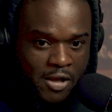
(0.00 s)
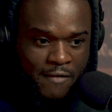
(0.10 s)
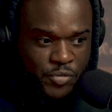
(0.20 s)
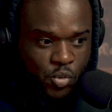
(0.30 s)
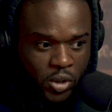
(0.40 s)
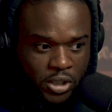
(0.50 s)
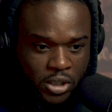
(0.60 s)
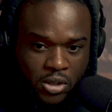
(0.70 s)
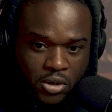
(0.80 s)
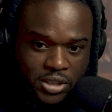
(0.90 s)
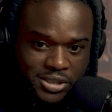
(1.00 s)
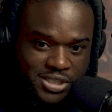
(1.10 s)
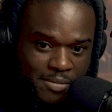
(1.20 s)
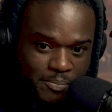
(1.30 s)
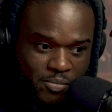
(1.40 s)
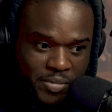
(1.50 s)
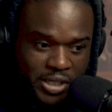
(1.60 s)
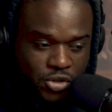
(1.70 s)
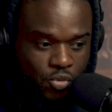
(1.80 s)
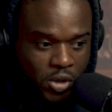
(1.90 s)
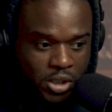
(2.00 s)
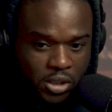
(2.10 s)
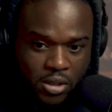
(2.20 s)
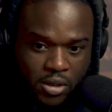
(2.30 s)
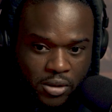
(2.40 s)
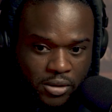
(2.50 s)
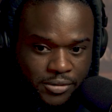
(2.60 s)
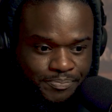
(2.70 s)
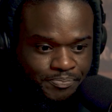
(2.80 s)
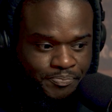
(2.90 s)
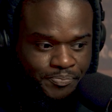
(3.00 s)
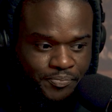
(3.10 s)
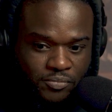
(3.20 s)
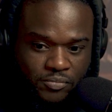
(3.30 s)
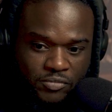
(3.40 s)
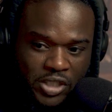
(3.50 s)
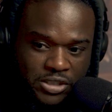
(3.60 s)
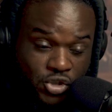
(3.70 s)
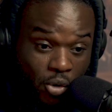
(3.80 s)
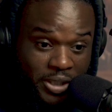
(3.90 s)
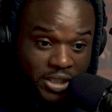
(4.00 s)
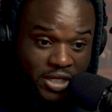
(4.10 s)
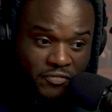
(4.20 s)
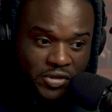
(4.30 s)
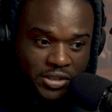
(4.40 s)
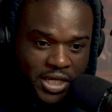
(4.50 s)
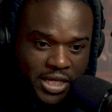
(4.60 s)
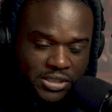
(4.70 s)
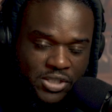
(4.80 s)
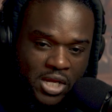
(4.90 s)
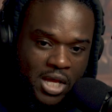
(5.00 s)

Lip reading: You want to learn the temperament. You want to learn so many different things.